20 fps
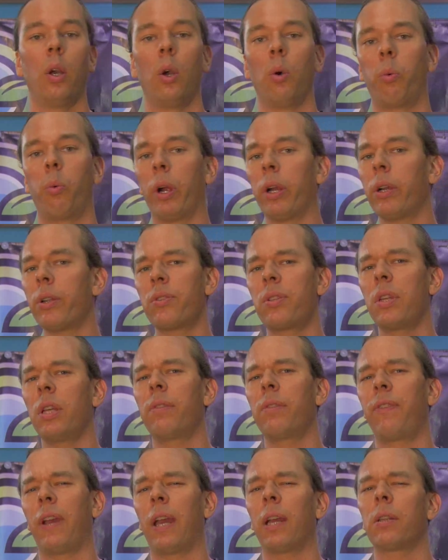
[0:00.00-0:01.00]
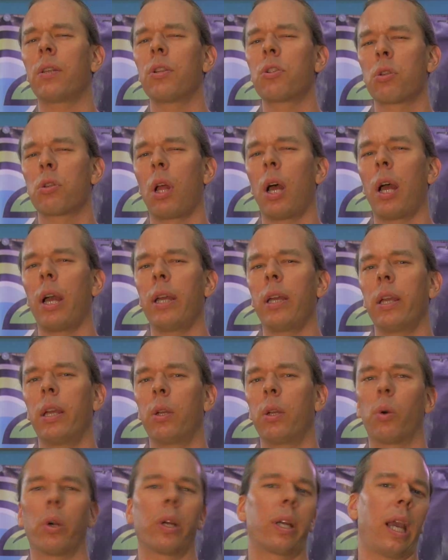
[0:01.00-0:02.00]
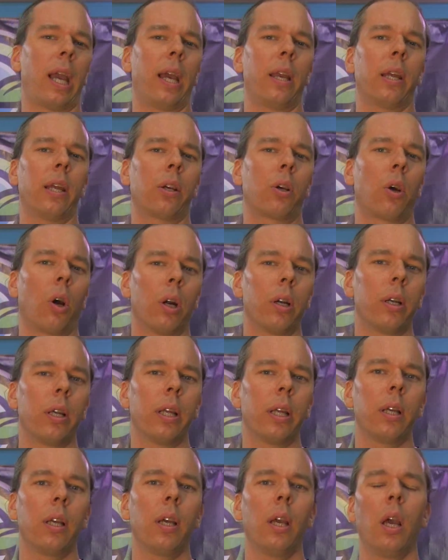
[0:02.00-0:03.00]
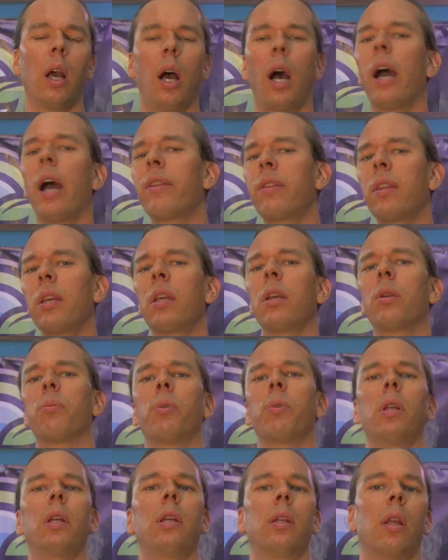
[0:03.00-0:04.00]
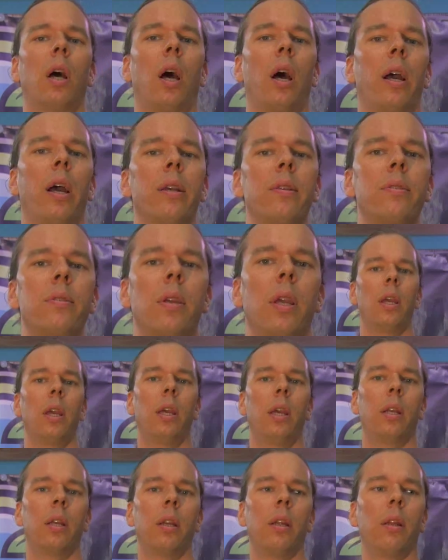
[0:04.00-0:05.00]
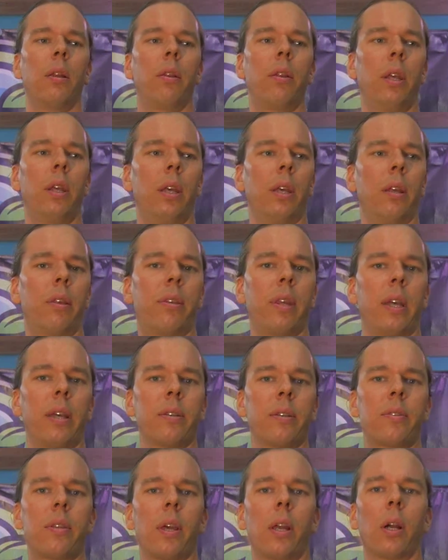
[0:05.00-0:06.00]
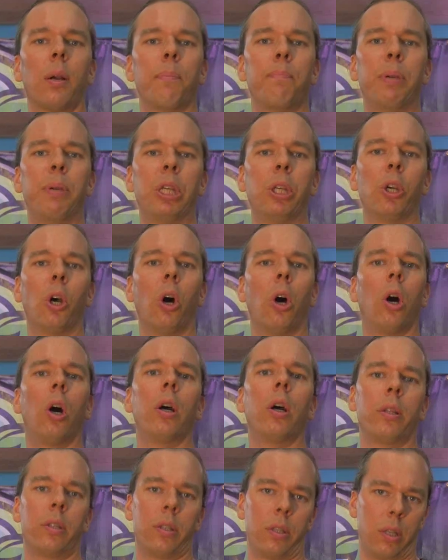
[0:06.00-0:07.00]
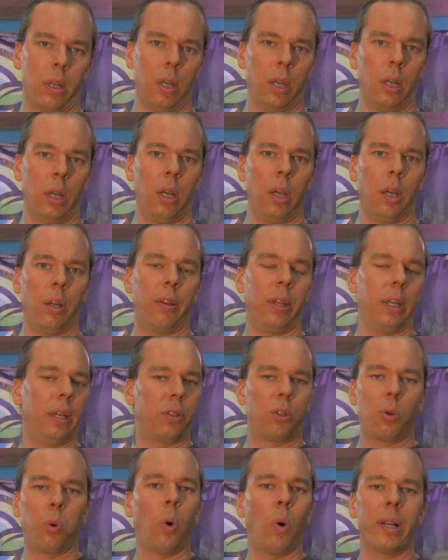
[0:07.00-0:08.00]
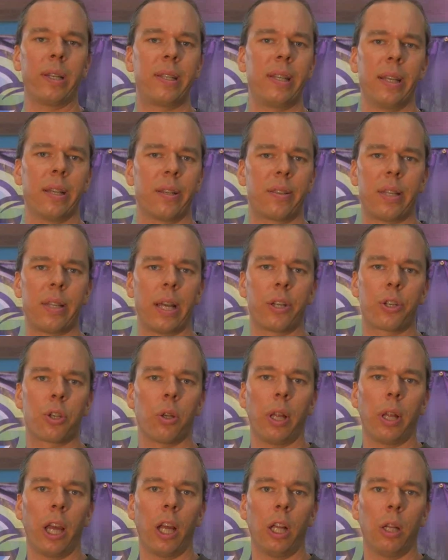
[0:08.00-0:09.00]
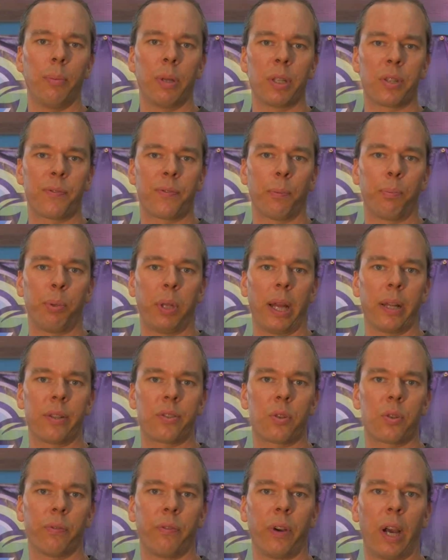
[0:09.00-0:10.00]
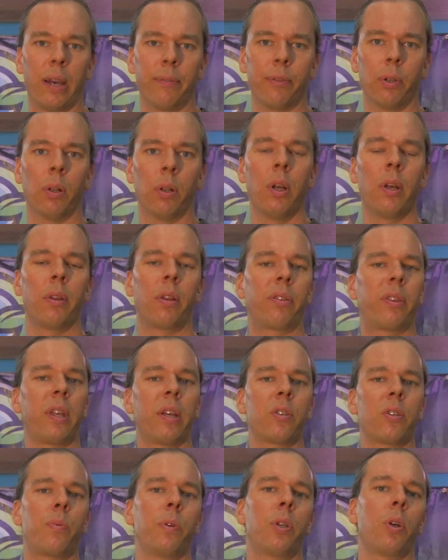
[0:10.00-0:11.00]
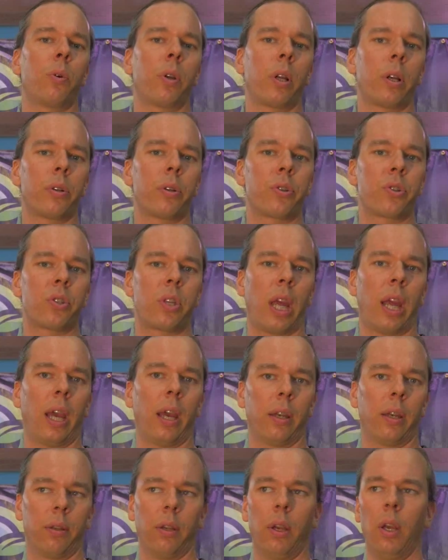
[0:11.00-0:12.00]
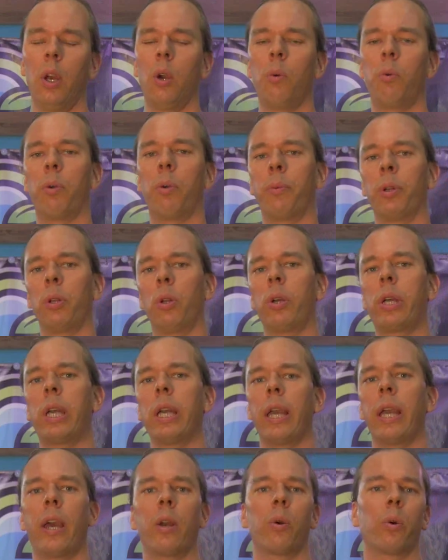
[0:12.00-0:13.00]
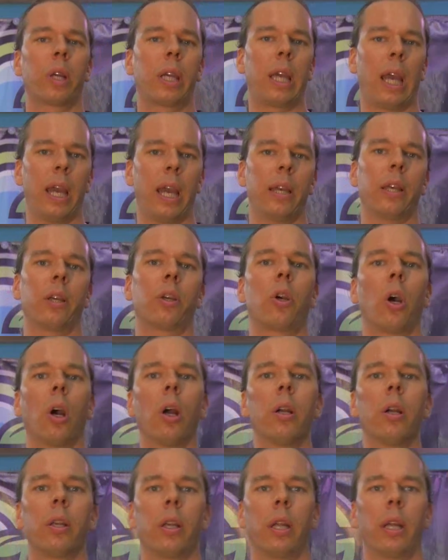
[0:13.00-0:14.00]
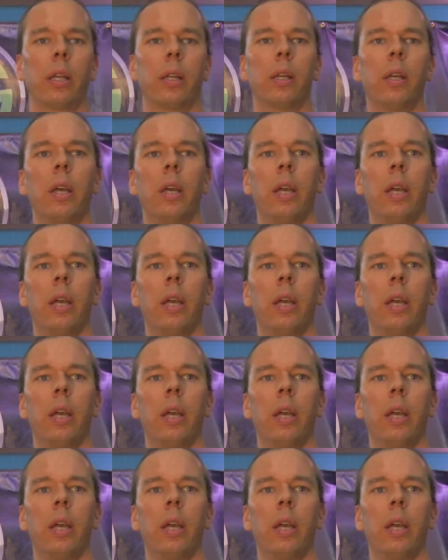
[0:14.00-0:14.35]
Where does the advantage lie in organic gardening? I think it really lies in the things that are beyond the 20 essential elements for plant survival, the things we don't understand. When we're looking at organic gardening,